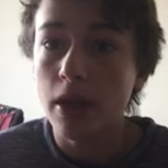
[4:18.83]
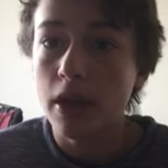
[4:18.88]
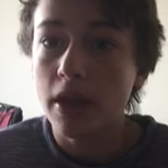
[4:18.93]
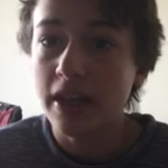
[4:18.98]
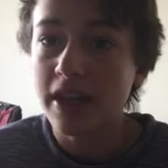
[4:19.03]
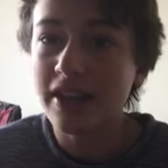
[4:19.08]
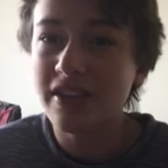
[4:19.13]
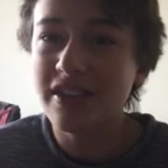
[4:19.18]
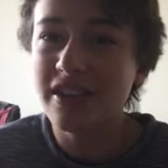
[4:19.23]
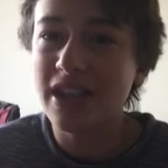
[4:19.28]

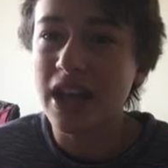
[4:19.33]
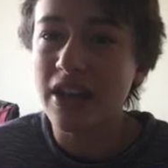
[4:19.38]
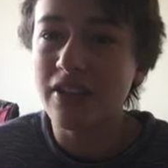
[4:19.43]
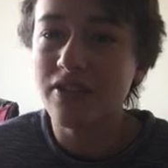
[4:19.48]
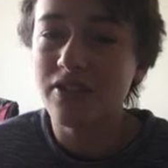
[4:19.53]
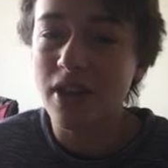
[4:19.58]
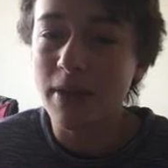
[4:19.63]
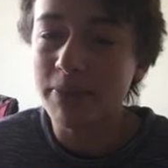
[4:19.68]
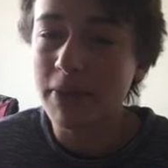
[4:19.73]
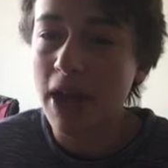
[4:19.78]
He
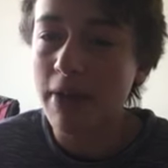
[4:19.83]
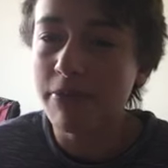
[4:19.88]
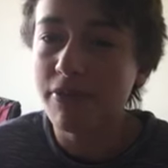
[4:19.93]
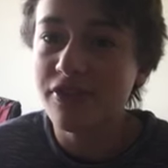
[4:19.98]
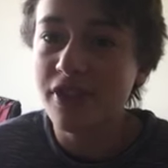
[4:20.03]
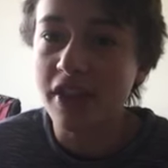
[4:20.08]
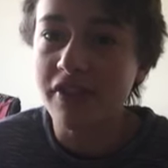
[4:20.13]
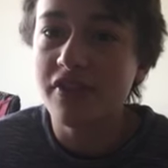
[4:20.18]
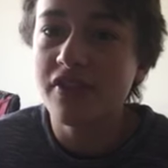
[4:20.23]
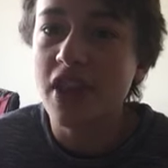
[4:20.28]
sometimes
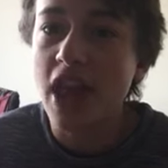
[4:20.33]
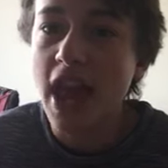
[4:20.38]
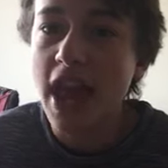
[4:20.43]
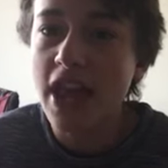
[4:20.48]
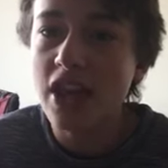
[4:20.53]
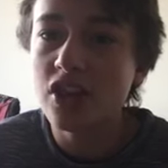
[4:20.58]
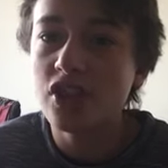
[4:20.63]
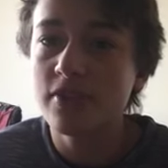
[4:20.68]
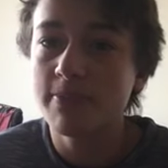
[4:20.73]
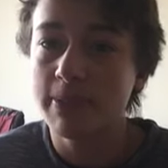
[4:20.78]
sets the
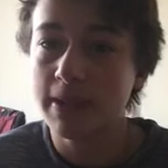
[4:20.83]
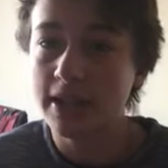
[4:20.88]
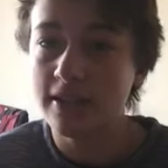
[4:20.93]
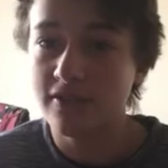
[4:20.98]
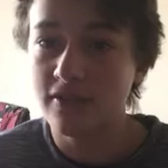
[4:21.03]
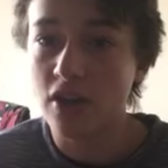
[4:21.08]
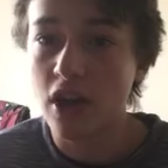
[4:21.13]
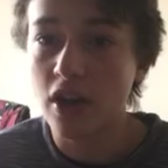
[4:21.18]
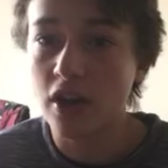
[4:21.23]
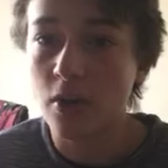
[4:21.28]
edge, but
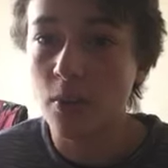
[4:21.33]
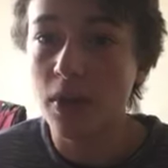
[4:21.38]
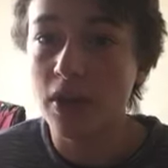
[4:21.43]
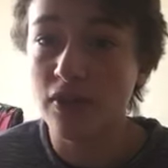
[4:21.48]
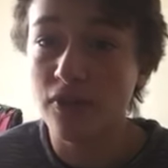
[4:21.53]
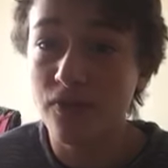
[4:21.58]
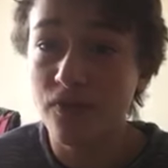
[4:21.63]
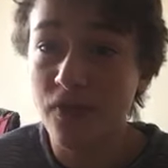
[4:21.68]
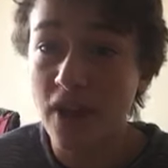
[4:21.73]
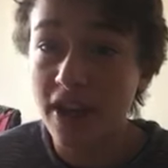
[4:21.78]
he's not
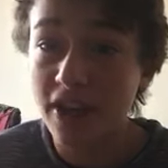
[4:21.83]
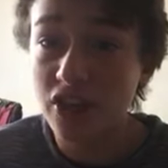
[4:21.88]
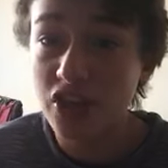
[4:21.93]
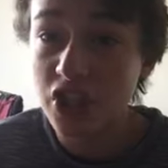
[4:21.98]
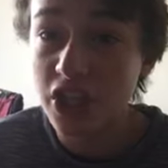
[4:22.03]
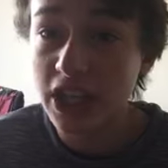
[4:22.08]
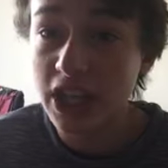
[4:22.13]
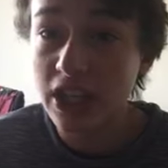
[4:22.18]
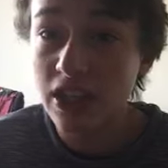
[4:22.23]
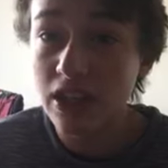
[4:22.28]
always
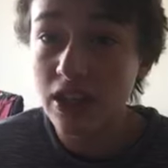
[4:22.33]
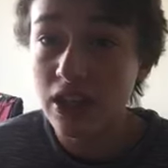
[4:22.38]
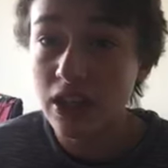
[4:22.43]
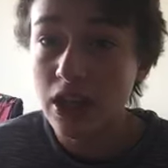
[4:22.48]
finishing it.